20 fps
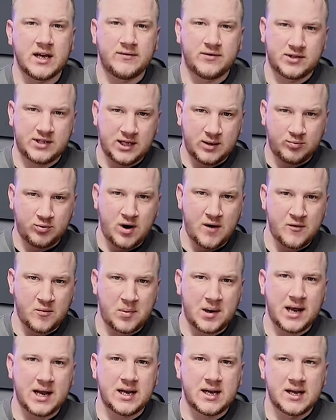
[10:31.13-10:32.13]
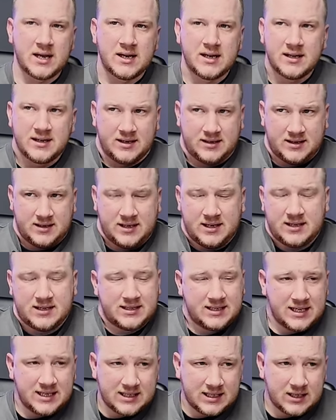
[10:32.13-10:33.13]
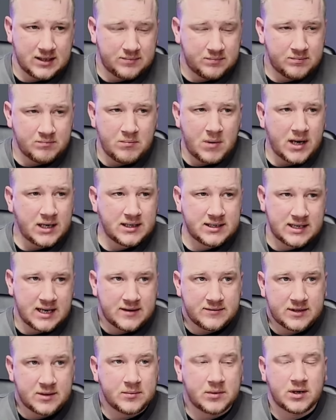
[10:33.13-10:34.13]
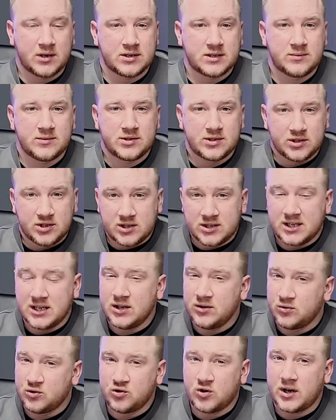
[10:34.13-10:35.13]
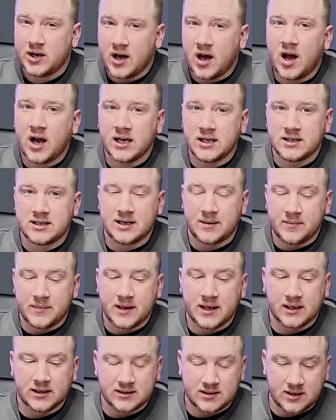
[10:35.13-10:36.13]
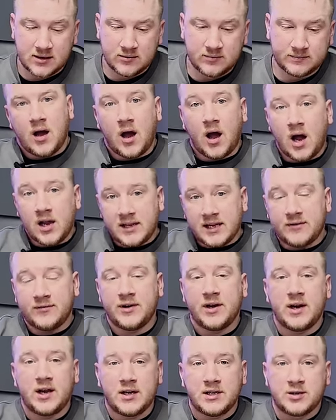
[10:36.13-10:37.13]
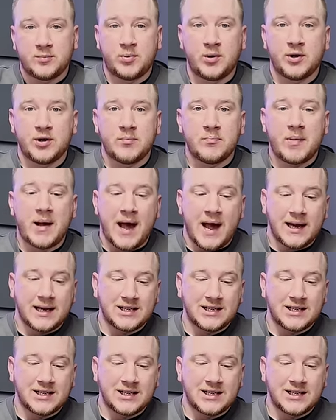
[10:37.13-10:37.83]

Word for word: If you see a private plate, there's a mindset of some customers that just think you're trying to hide something, so I definitely like to put them back.